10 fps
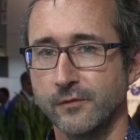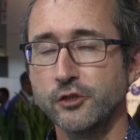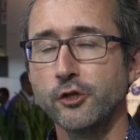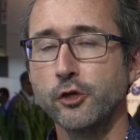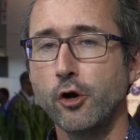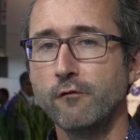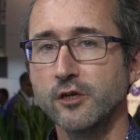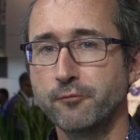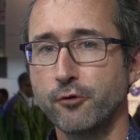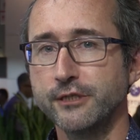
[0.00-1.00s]
So the
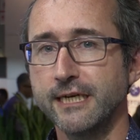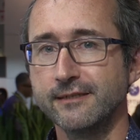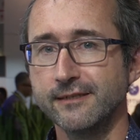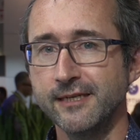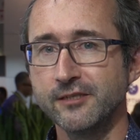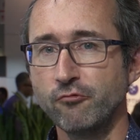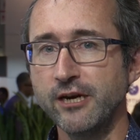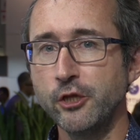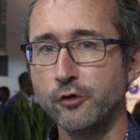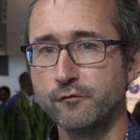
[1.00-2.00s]
EuroVOX project is a
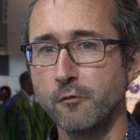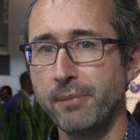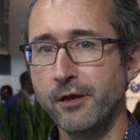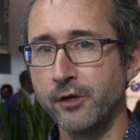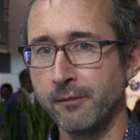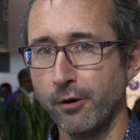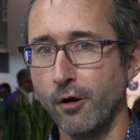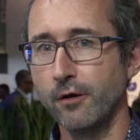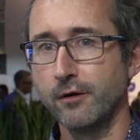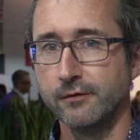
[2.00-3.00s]
really useful building
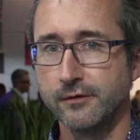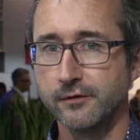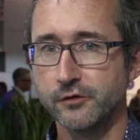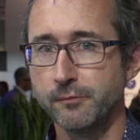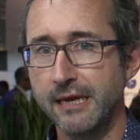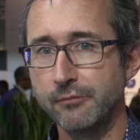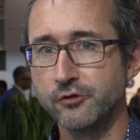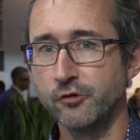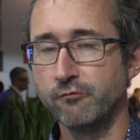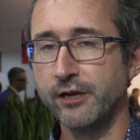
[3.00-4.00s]
block to be able
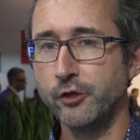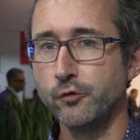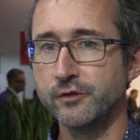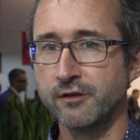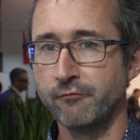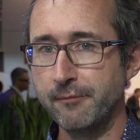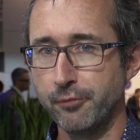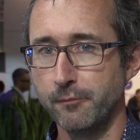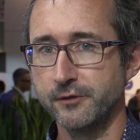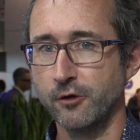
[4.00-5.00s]
to reuse and
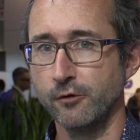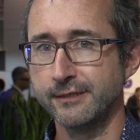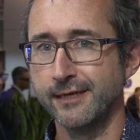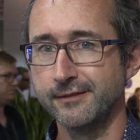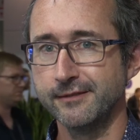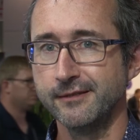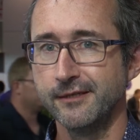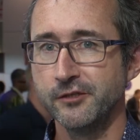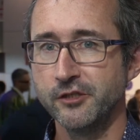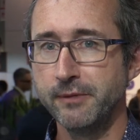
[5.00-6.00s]
repurpose content,
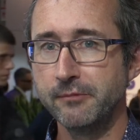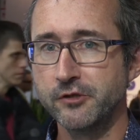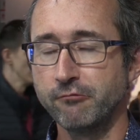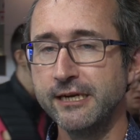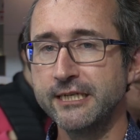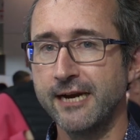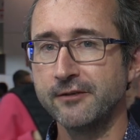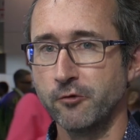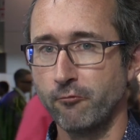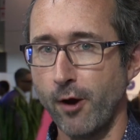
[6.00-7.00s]
to be able to reach out
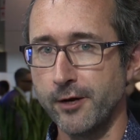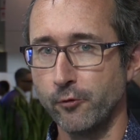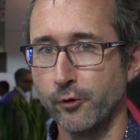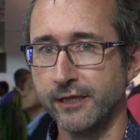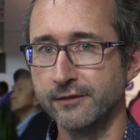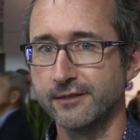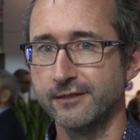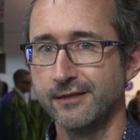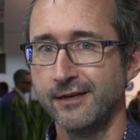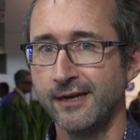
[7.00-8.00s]
to a wider audience.
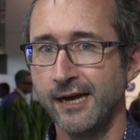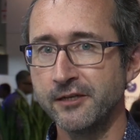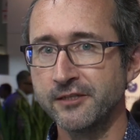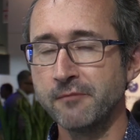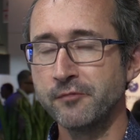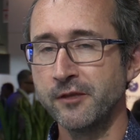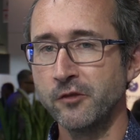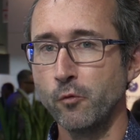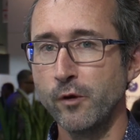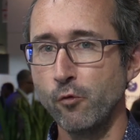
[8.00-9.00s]
And it's something
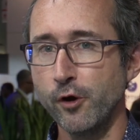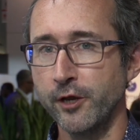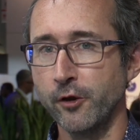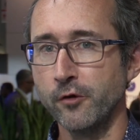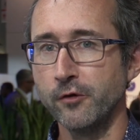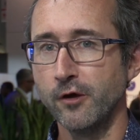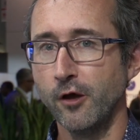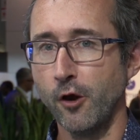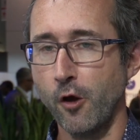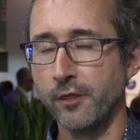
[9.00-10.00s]
that we're working on
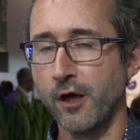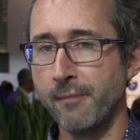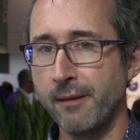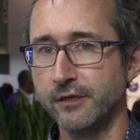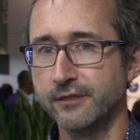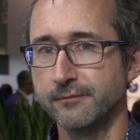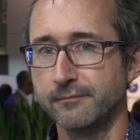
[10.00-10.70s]
along with our members.